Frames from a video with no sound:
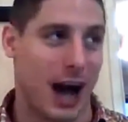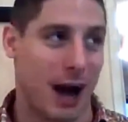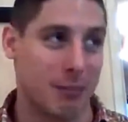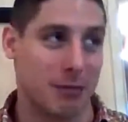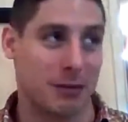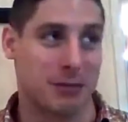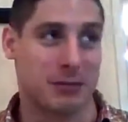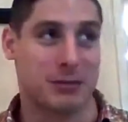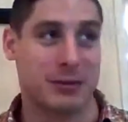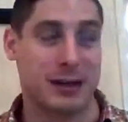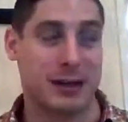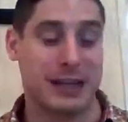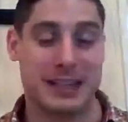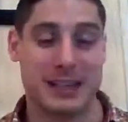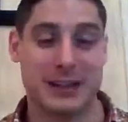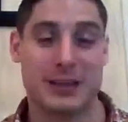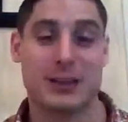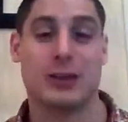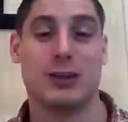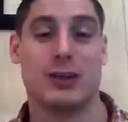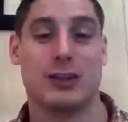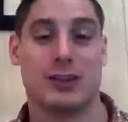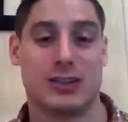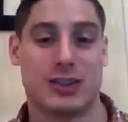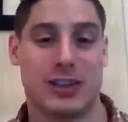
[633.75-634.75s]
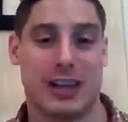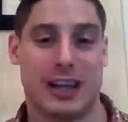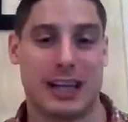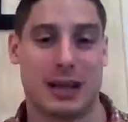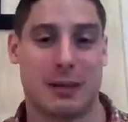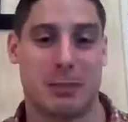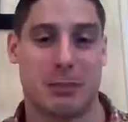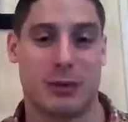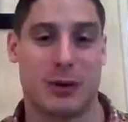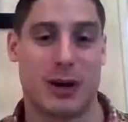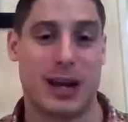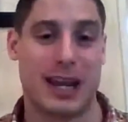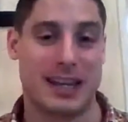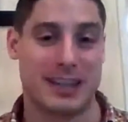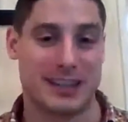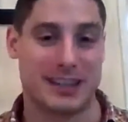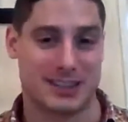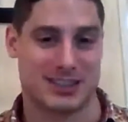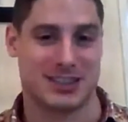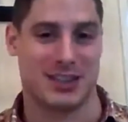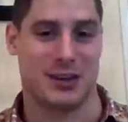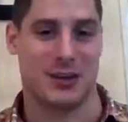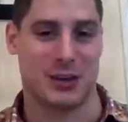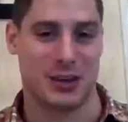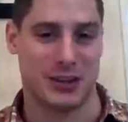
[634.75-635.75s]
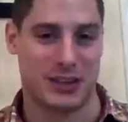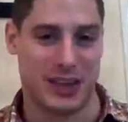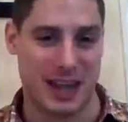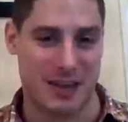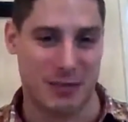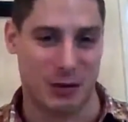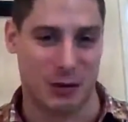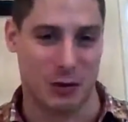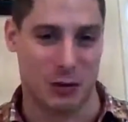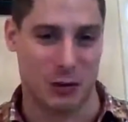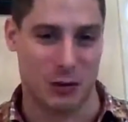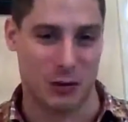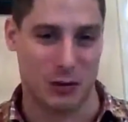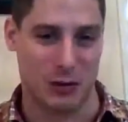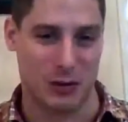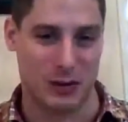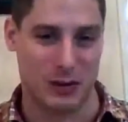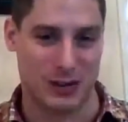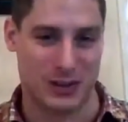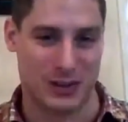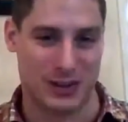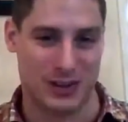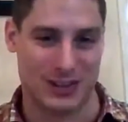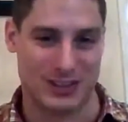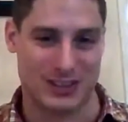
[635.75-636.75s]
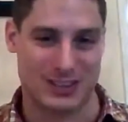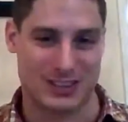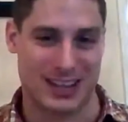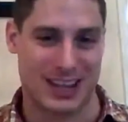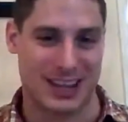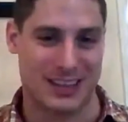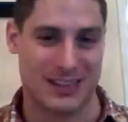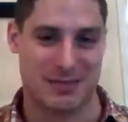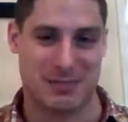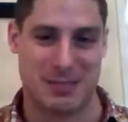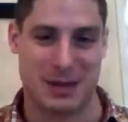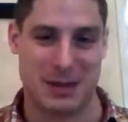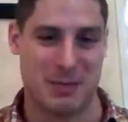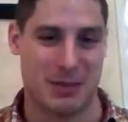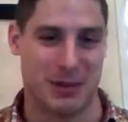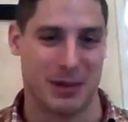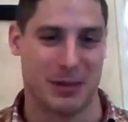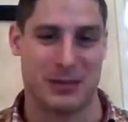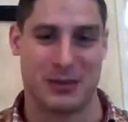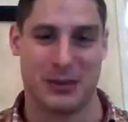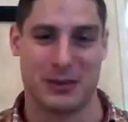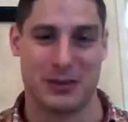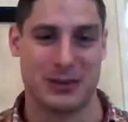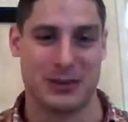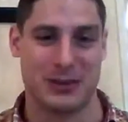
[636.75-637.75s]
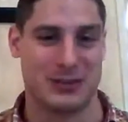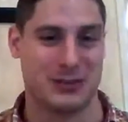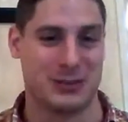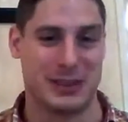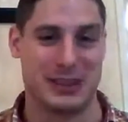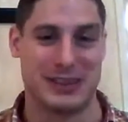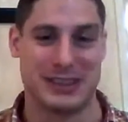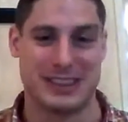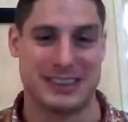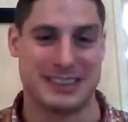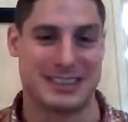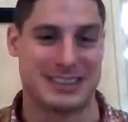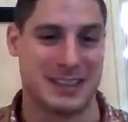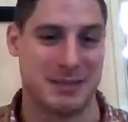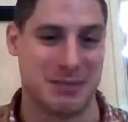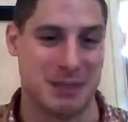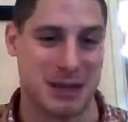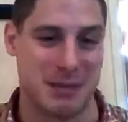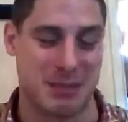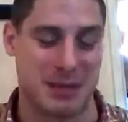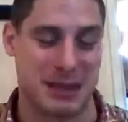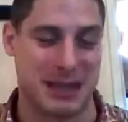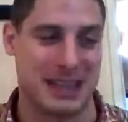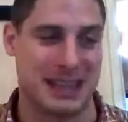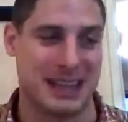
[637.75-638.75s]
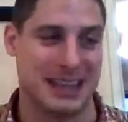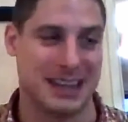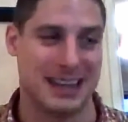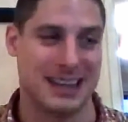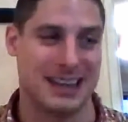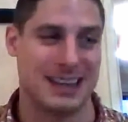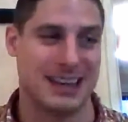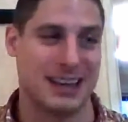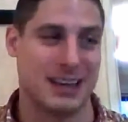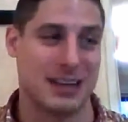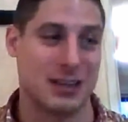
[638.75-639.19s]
I'm afraid it looks like bread is still the devil, though, because people don't seem to